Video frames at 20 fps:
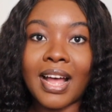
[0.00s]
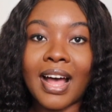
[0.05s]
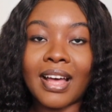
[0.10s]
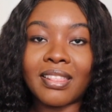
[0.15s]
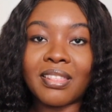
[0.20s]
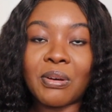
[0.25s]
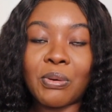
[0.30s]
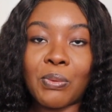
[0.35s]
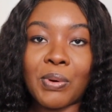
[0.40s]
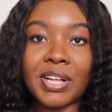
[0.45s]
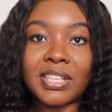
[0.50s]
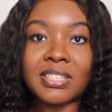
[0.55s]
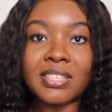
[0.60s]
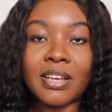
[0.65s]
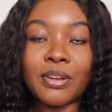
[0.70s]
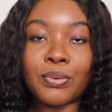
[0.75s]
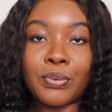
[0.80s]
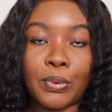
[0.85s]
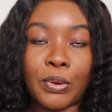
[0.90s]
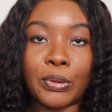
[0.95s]
are the ones
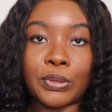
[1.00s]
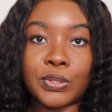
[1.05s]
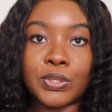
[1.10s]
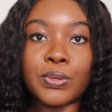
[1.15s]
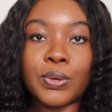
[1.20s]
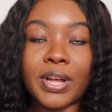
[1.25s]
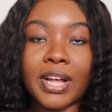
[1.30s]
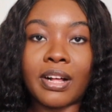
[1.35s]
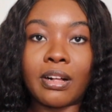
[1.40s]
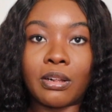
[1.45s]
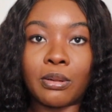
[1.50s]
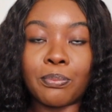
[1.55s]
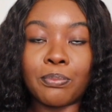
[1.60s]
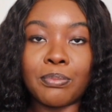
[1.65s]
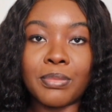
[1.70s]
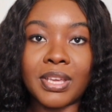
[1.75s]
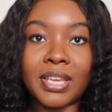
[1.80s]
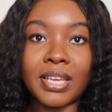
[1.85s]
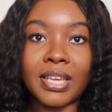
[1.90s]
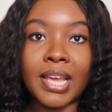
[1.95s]
that will also help
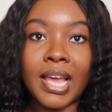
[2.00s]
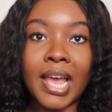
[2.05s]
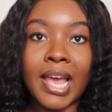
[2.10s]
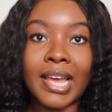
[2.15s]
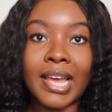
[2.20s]
me